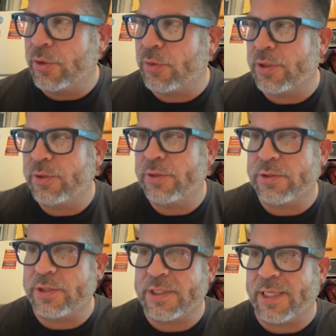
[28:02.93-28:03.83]
newer
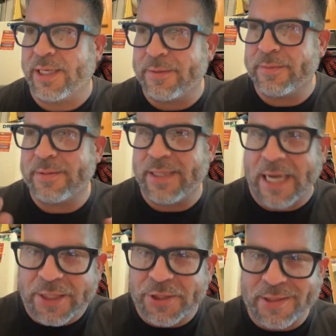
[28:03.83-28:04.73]
dudes are just like,
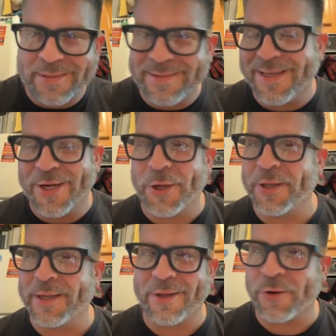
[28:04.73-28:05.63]
gotcha,
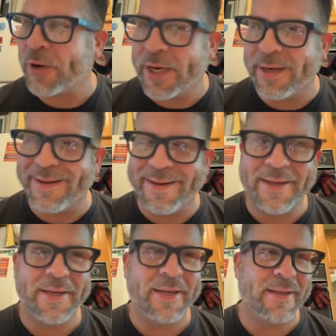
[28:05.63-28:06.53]
like they're
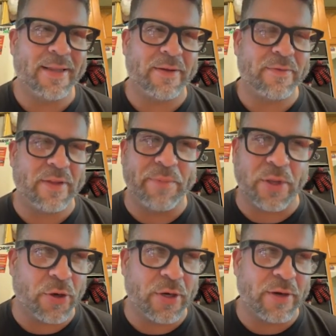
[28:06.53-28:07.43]
ready. They've
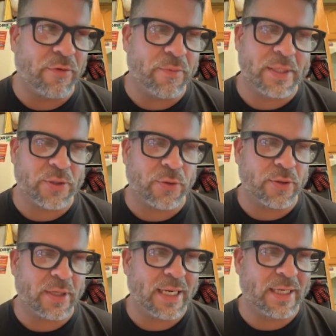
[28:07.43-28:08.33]
been learning from these
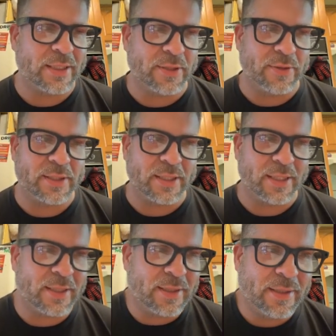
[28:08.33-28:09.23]
older guys, so it's
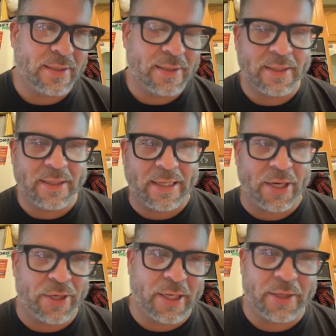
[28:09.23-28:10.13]
like
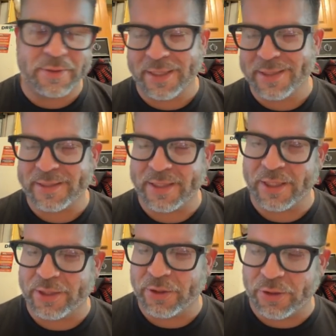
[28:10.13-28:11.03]
I don't know. It's
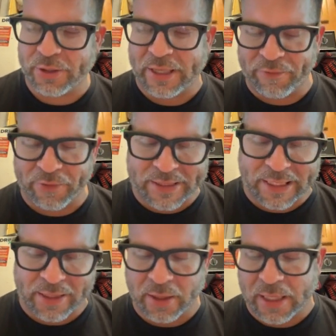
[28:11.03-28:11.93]
you're definitely
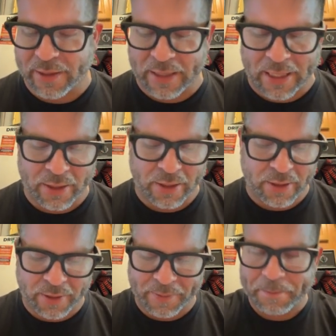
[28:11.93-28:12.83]
seeing a lot of that. You
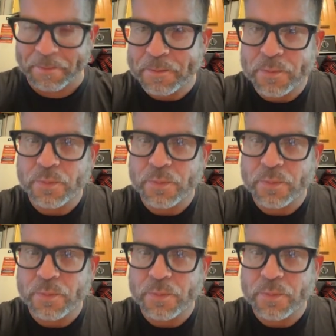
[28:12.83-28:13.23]
know what I mean?